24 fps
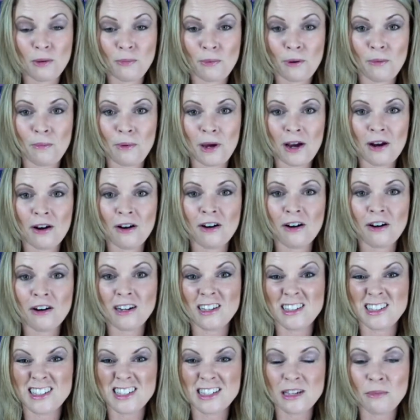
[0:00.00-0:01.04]
prepared
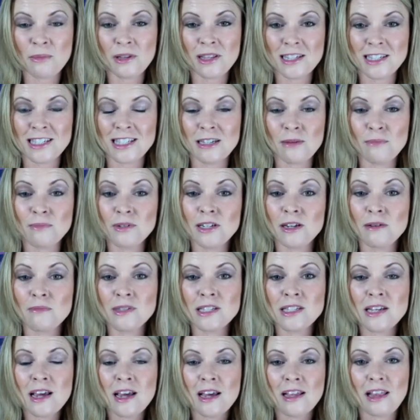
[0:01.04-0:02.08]
and some of the symptoms